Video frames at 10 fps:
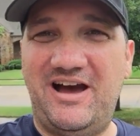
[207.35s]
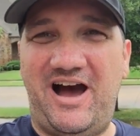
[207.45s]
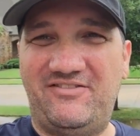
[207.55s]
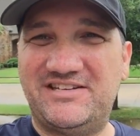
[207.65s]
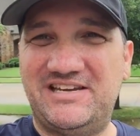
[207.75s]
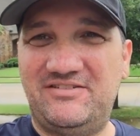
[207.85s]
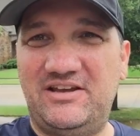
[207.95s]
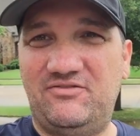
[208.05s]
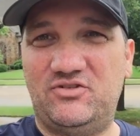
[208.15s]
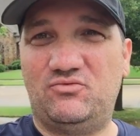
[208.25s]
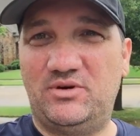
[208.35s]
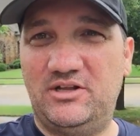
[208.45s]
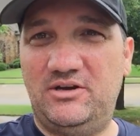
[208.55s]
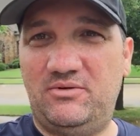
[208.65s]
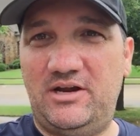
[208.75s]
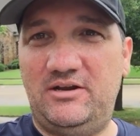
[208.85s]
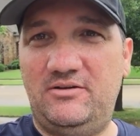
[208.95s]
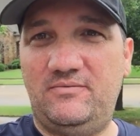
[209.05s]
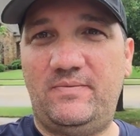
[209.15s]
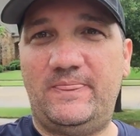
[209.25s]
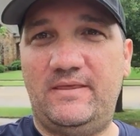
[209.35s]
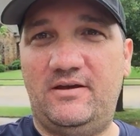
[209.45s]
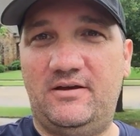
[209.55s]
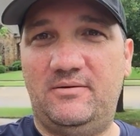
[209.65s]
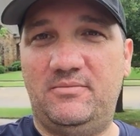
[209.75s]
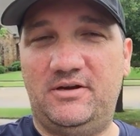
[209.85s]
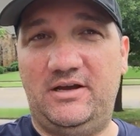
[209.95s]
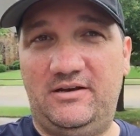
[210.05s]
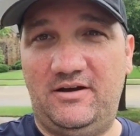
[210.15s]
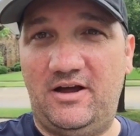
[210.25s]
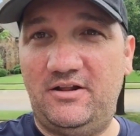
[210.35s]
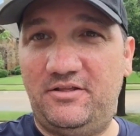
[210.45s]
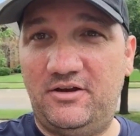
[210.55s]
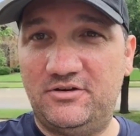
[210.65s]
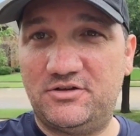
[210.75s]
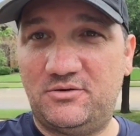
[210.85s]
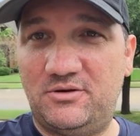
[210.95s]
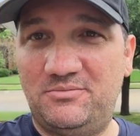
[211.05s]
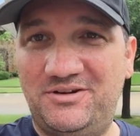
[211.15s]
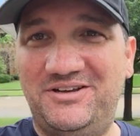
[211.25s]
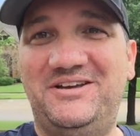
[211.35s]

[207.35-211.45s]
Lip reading: Obviously, if it's really raining, again, not a thunderstorm,